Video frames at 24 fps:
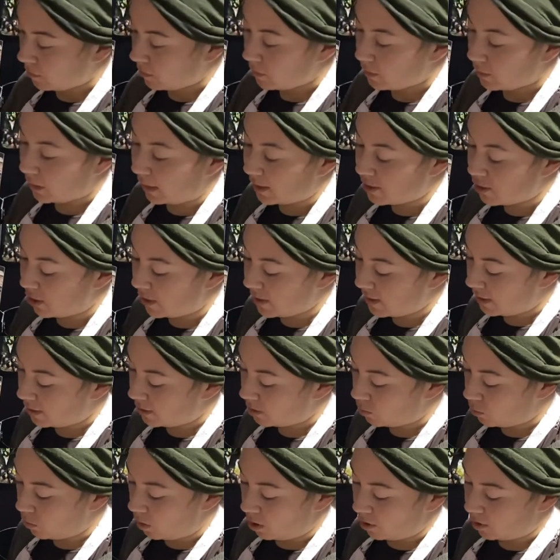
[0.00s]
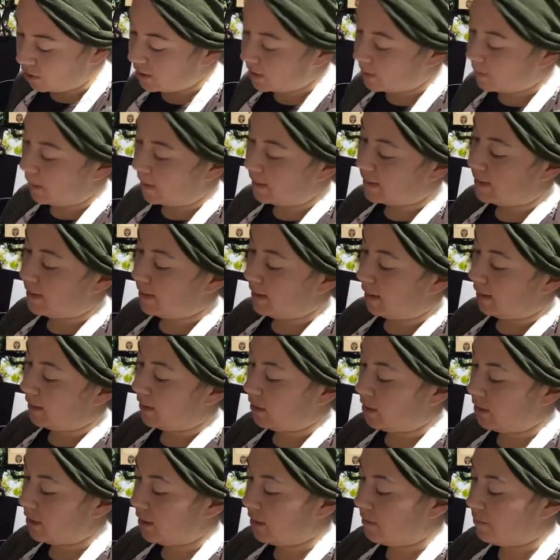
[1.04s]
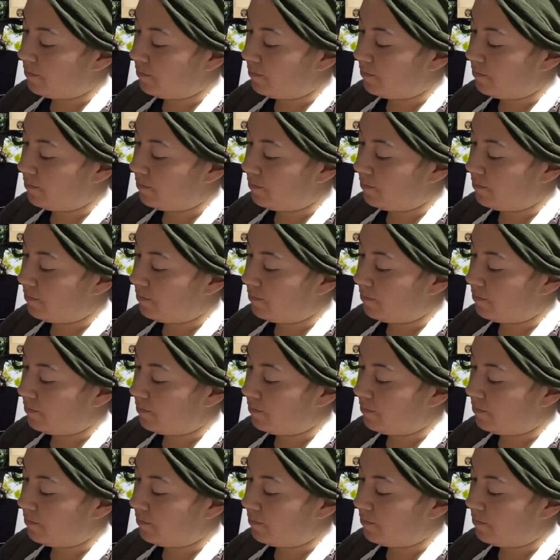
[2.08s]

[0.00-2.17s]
I drained out the water as best as I could.